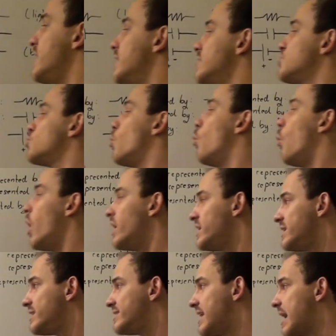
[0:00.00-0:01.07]
here's
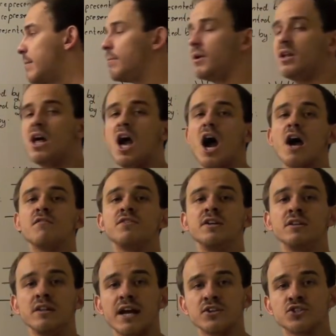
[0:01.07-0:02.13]
one example of an
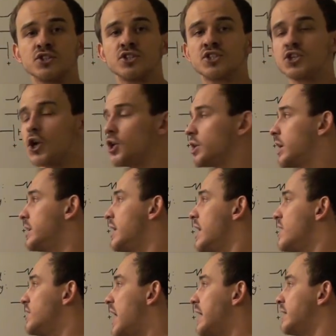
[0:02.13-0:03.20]
electric circuit
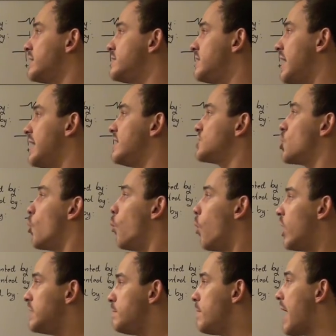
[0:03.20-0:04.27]
that contains
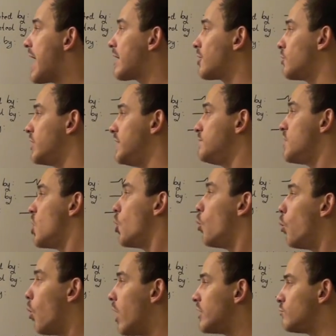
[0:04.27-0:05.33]
one battery,
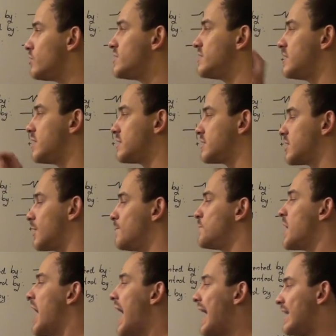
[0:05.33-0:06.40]
one resistor,
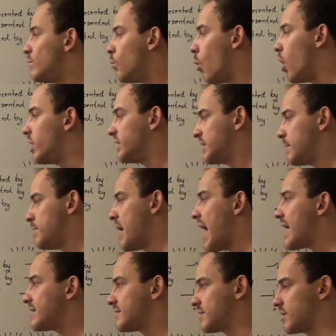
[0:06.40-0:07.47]
and one
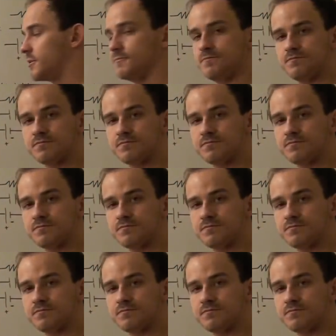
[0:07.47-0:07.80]
capacitor.